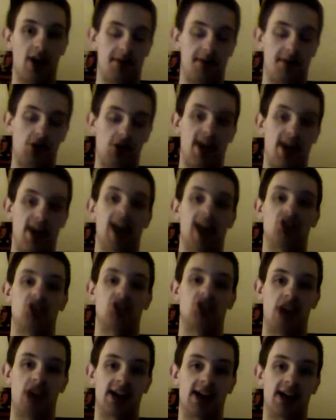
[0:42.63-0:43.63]
You can
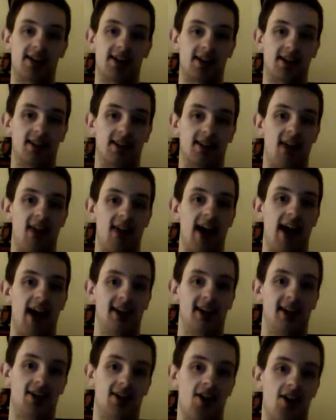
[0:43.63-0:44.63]
check that
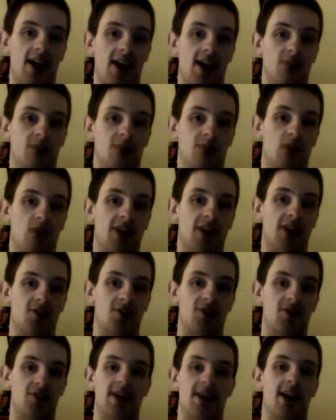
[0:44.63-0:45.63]
on record.